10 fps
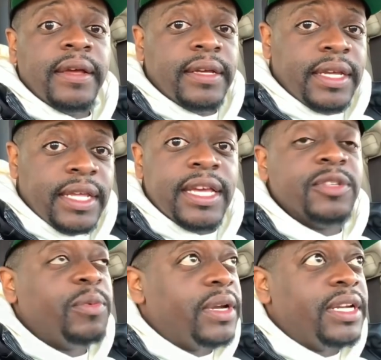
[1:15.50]
it
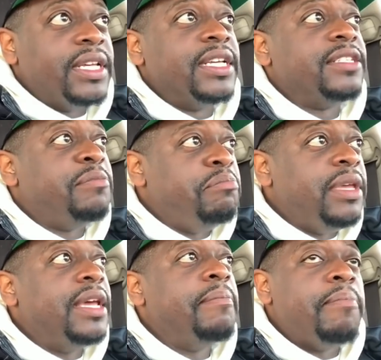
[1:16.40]
is what it is. Being